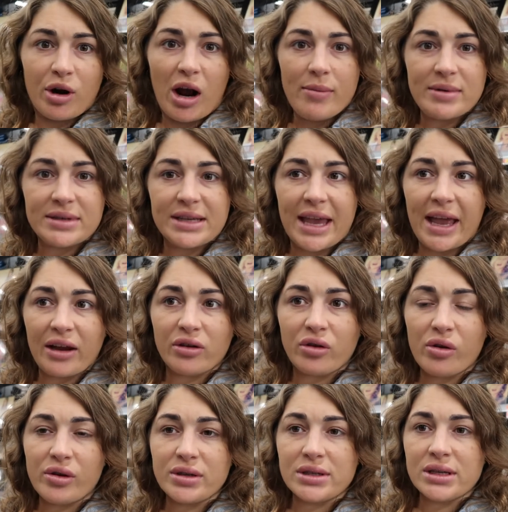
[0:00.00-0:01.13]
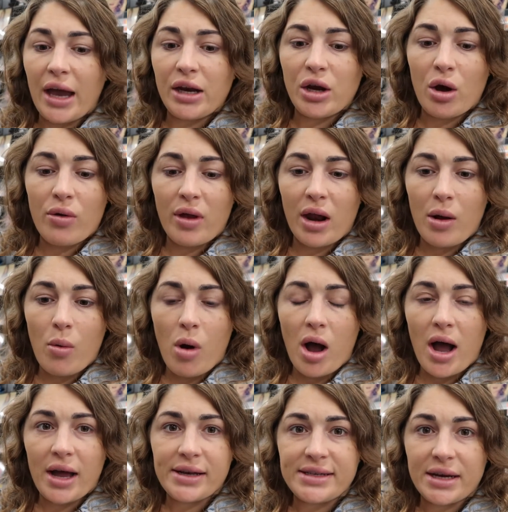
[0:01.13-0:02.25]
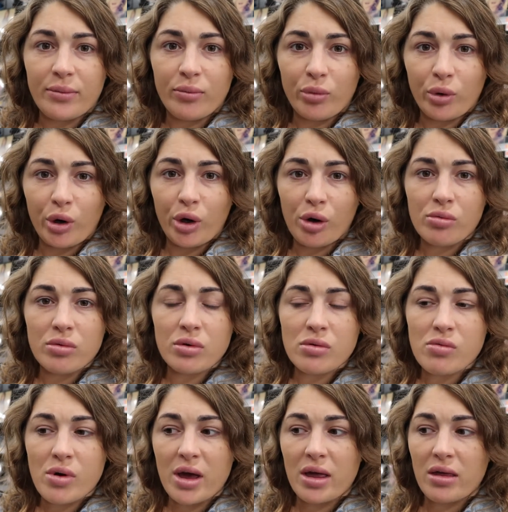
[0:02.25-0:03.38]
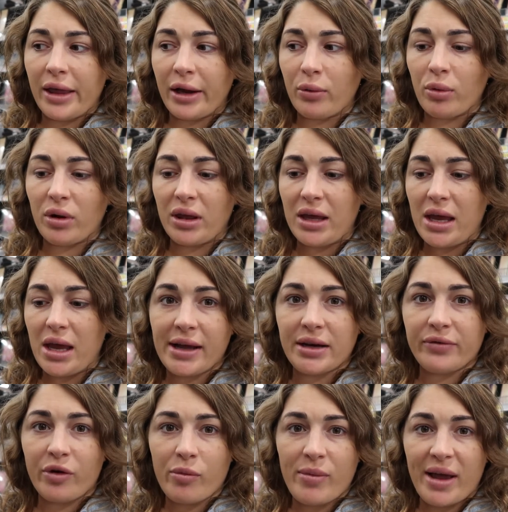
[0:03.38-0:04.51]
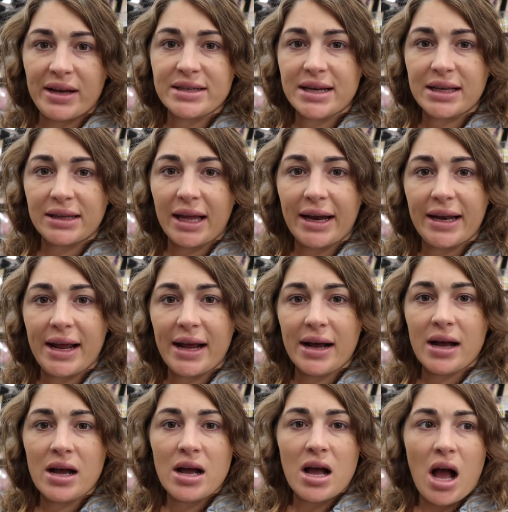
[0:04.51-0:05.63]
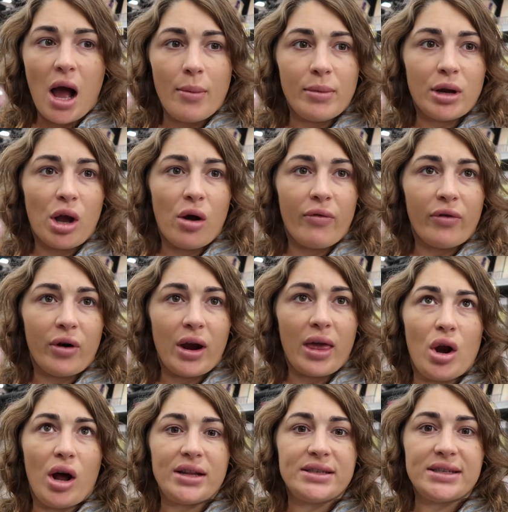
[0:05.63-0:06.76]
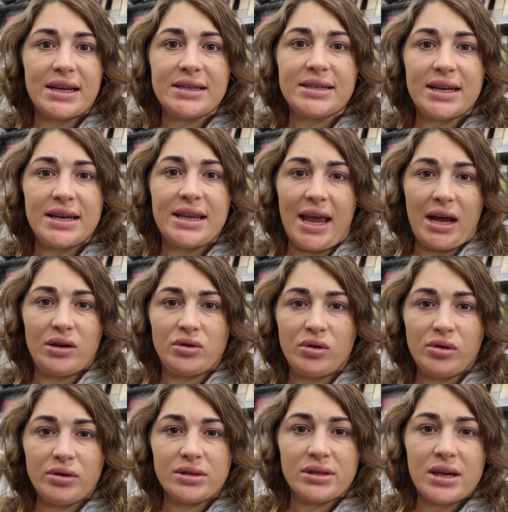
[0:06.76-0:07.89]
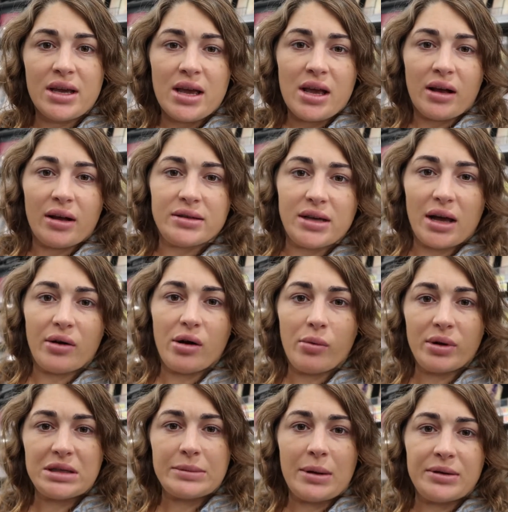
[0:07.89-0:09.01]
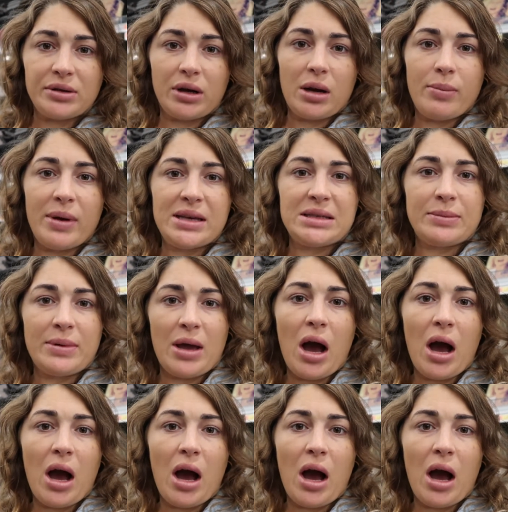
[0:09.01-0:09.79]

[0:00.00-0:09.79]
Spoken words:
grab is candles. I know that I want a dim room with like really kind of romantic lighting. I'm gonna go for non-scented candles because I don't know what smells are gonna piss me